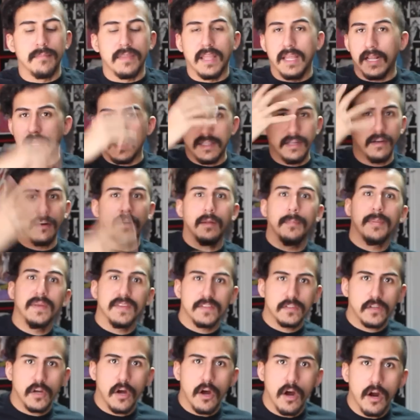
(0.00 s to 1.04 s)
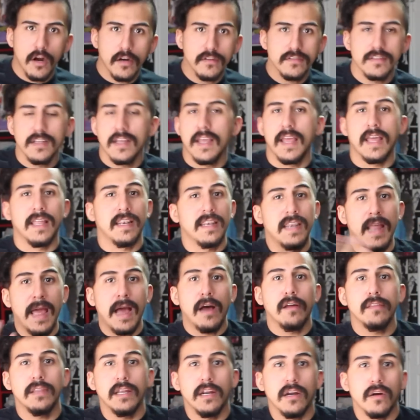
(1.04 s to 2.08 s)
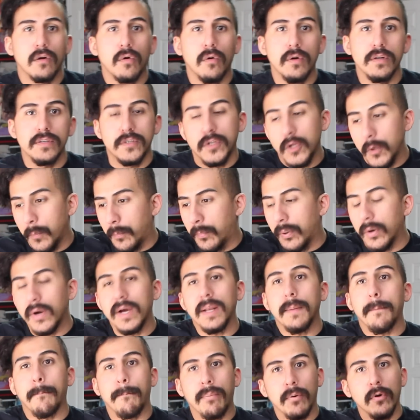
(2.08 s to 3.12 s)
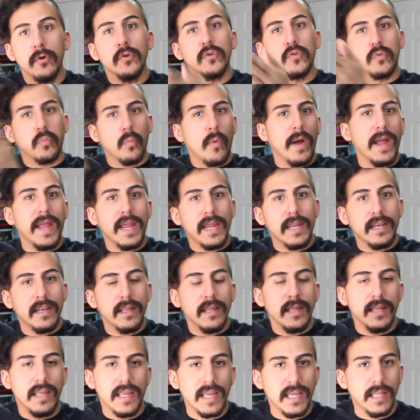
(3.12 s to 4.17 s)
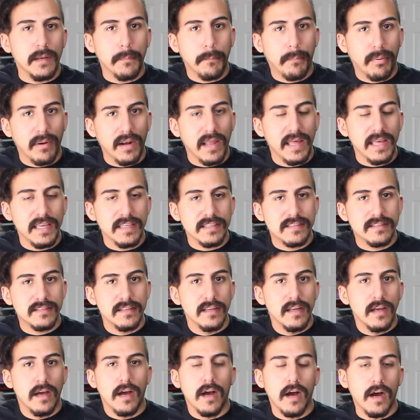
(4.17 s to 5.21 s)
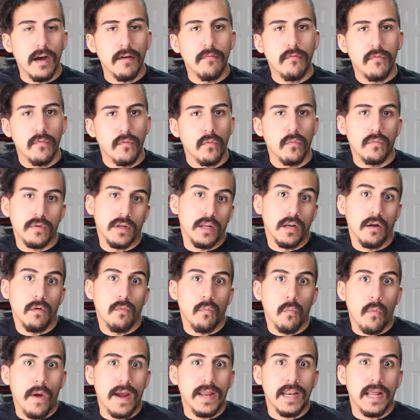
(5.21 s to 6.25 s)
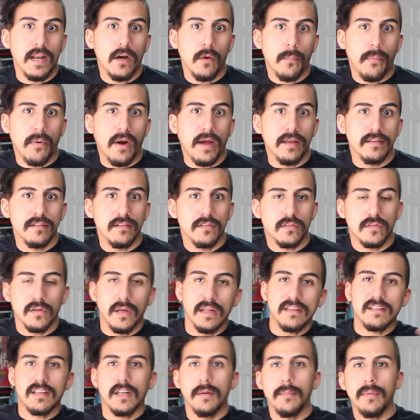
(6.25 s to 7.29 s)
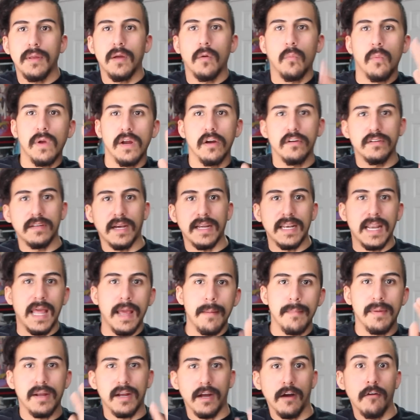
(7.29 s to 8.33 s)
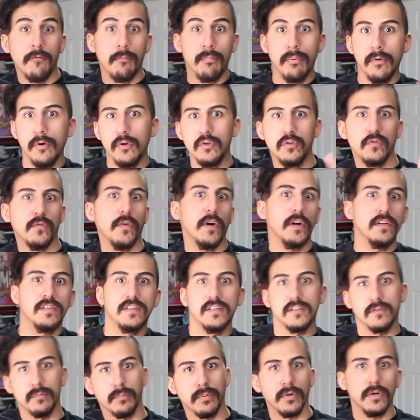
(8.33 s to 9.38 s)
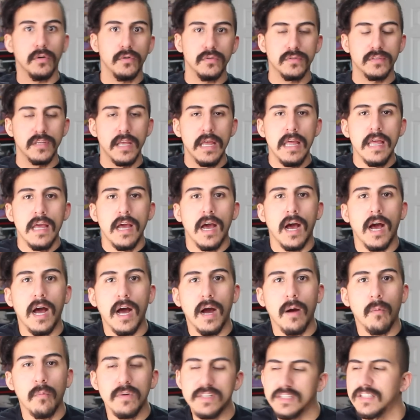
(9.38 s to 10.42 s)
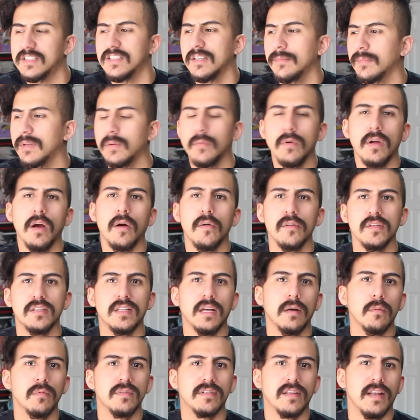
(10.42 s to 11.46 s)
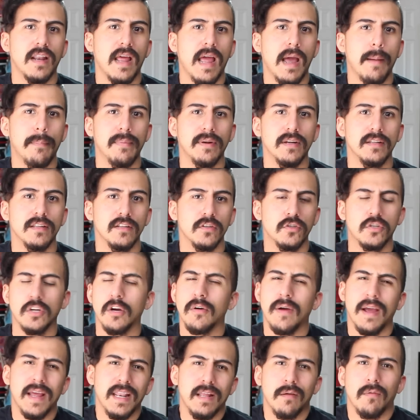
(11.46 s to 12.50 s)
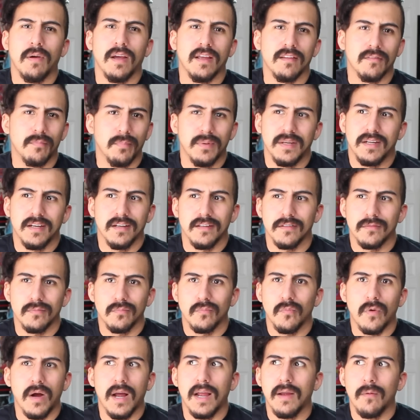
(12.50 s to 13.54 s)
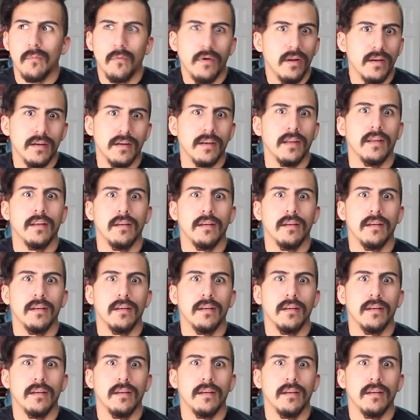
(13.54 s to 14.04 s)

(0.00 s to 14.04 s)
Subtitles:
They cleared up his scars, and now they are going to put Bruce Wayne in place of, you know, Wayne Enterprises. So that's going to be a weird dynamic of Bruce versus Bruce, which is something we always thought was going to happen on the show anyways, because why wouldn't